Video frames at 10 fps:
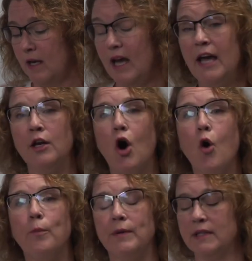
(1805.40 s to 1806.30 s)
An
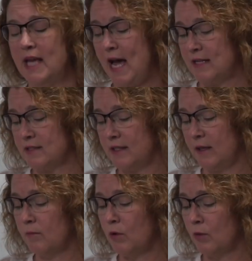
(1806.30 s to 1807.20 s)
open casket,
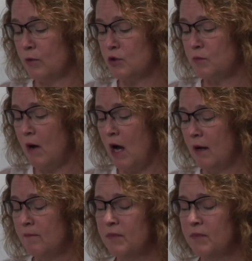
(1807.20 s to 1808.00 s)
murmurs Ma.